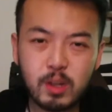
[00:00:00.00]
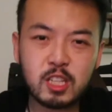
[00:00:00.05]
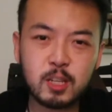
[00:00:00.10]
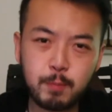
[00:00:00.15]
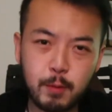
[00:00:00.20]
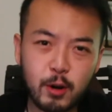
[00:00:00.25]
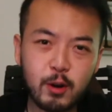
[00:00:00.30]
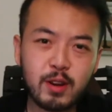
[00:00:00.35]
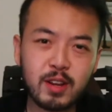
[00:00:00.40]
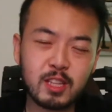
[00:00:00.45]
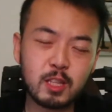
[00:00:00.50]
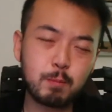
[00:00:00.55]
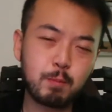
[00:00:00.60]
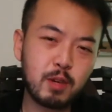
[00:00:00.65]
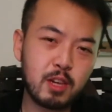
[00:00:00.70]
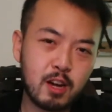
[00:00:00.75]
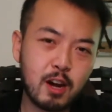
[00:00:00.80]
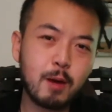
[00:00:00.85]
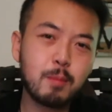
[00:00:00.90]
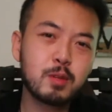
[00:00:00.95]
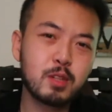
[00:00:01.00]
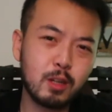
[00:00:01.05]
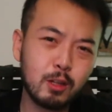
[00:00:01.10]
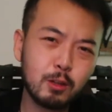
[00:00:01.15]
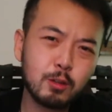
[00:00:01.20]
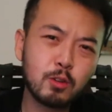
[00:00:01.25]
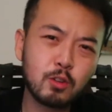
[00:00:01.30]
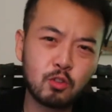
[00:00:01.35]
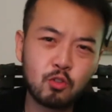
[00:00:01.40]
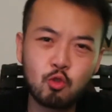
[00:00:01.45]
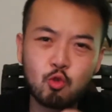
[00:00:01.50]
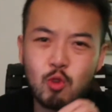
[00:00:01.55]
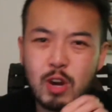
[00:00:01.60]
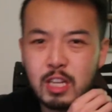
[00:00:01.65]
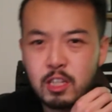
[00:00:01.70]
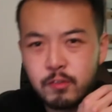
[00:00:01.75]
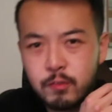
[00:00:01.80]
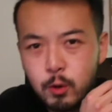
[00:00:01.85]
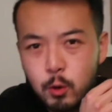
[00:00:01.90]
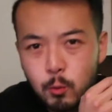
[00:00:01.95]
experience becomes a little
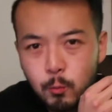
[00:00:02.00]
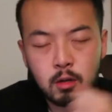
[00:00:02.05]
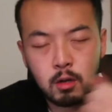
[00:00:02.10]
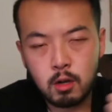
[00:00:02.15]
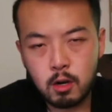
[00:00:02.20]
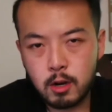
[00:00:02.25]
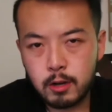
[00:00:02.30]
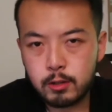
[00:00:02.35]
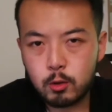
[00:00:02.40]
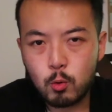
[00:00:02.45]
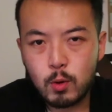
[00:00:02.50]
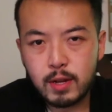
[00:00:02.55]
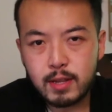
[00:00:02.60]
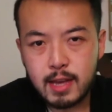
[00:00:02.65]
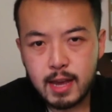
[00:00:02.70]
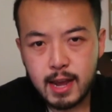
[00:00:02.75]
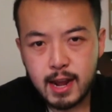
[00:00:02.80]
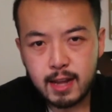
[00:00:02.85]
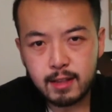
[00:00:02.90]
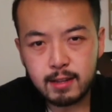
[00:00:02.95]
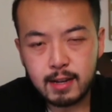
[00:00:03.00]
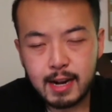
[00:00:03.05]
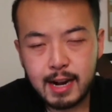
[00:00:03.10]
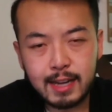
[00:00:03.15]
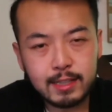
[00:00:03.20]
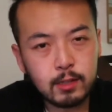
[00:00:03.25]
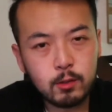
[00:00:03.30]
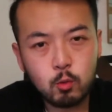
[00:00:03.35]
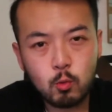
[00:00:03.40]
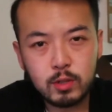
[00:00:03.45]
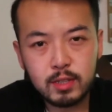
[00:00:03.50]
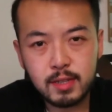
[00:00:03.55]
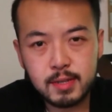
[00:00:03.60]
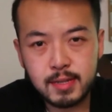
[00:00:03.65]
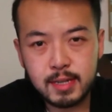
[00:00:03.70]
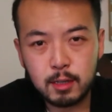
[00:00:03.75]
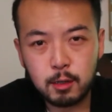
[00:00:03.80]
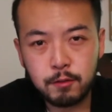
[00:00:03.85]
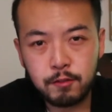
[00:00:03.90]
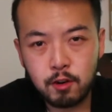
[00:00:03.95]
stressful. On the one hand, I didn't want to
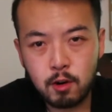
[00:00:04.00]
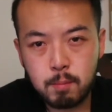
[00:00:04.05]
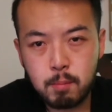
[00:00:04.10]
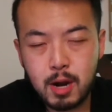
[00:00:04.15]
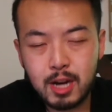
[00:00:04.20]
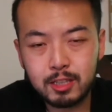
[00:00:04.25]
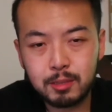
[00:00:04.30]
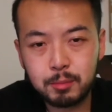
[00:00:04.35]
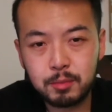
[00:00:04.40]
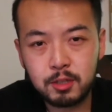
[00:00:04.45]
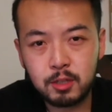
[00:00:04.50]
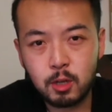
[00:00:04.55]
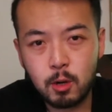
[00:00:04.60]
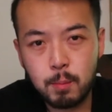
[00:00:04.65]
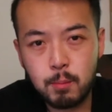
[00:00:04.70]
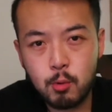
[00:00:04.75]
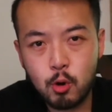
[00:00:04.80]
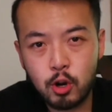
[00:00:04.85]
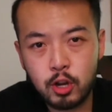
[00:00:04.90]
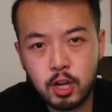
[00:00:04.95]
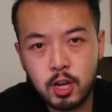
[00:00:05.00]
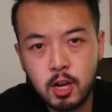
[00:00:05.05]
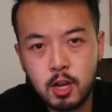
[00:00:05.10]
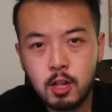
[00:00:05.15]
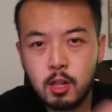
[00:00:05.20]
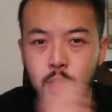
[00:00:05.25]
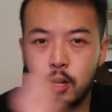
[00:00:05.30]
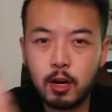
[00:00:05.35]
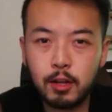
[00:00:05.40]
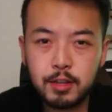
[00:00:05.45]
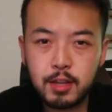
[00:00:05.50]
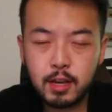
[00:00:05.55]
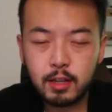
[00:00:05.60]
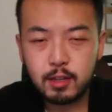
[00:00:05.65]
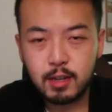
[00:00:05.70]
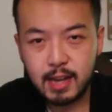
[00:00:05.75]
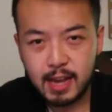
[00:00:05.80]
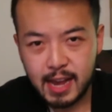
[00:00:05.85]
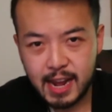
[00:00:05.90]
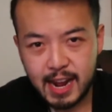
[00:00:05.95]
settle for a bottom tier book. On the
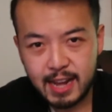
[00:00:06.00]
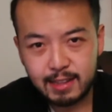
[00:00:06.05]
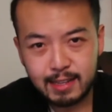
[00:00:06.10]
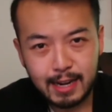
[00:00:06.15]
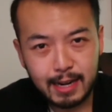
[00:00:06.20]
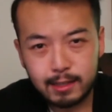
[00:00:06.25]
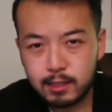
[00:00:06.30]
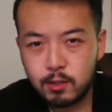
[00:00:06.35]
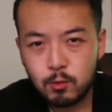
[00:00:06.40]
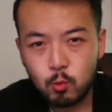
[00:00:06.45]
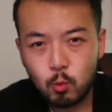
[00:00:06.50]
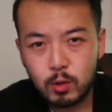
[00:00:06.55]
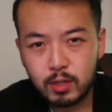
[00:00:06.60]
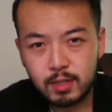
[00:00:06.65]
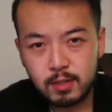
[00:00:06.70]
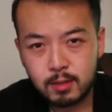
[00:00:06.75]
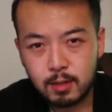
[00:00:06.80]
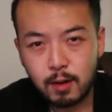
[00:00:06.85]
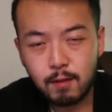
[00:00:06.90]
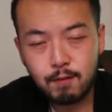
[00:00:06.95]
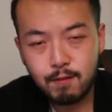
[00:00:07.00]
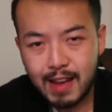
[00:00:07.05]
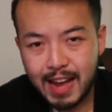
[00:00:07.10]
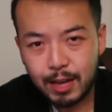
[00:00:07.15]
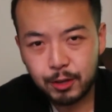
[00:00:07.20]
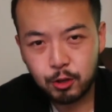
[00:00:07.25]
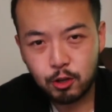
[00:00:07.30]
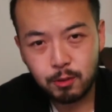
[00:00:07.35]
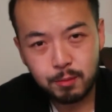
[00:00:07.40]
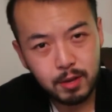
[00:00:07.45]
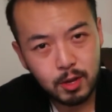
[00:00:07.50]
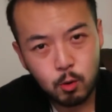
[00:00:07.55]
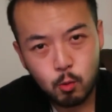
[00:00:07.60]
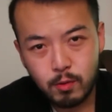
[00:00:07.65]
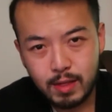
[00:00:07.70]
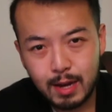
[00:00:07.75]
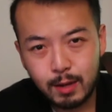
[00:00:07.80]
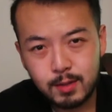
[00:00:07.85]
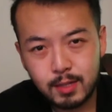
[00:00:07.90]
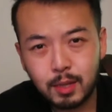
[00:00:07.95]
other hand, I didn't want to start vacuuming
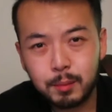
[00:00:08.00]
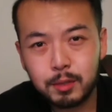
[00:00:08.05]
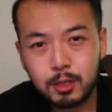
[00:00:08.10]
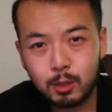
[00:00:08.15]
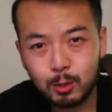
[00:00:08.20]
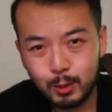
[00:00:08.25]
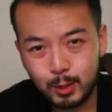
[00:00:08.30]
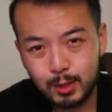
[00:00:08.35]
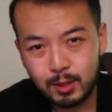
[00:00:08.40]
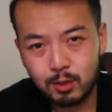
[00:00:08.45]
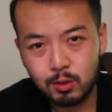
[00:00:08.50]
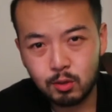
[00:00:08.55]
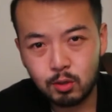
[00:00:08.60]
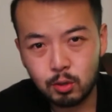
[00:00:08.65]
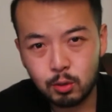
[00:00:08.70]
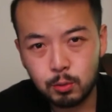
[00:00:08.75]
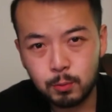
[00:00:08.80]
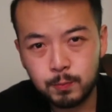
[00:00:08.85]
without something to listen to.